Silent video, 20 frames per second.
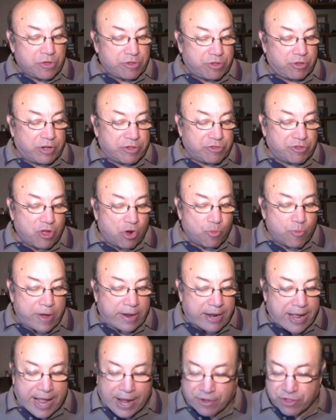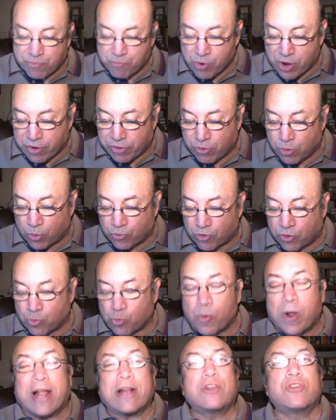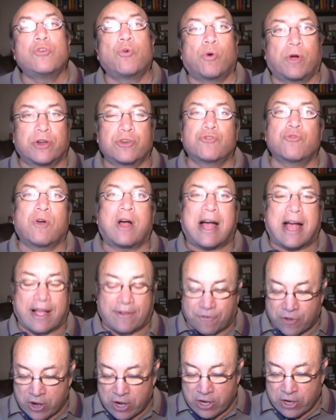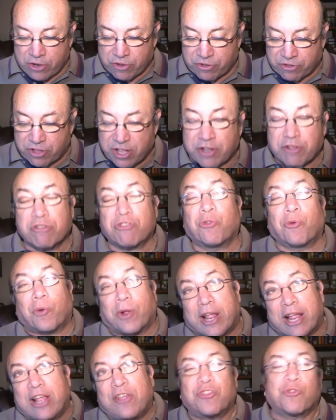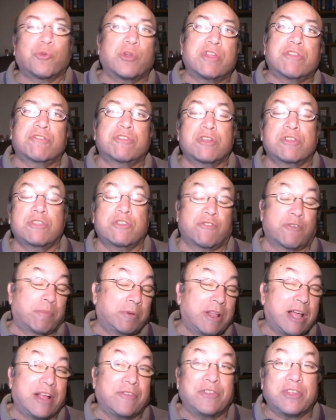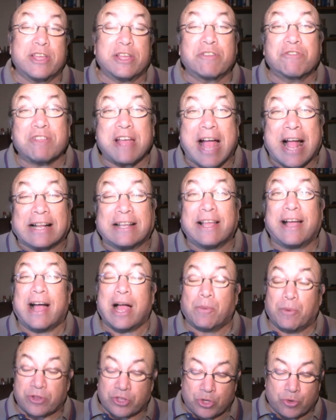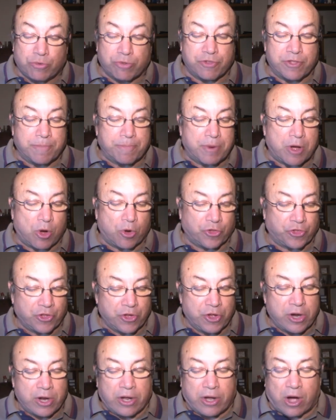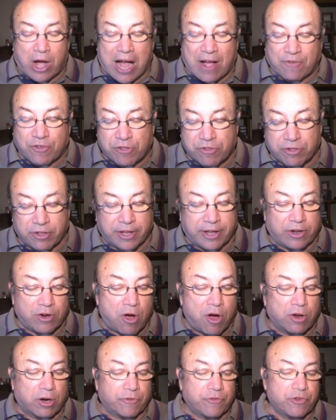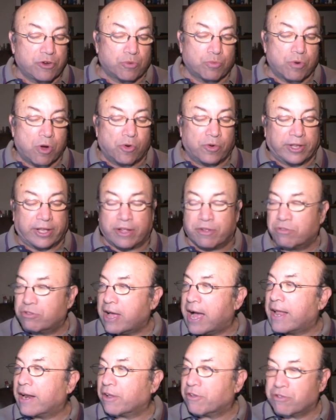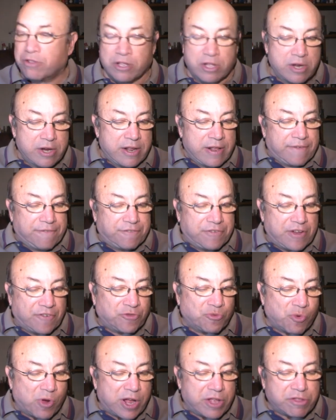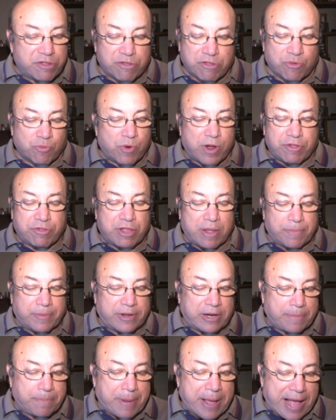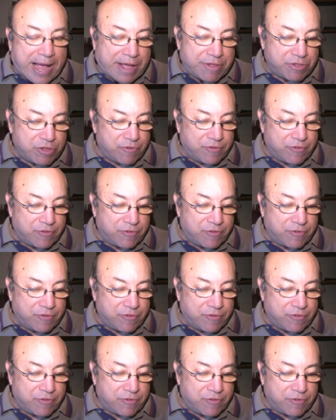So let's go Red Eye Express over Red Door Drive. 6-3, 360 for playing the exact. I would use them both, obviously, in all of your rolling exotics. Fifth race is a race I'm going to pass.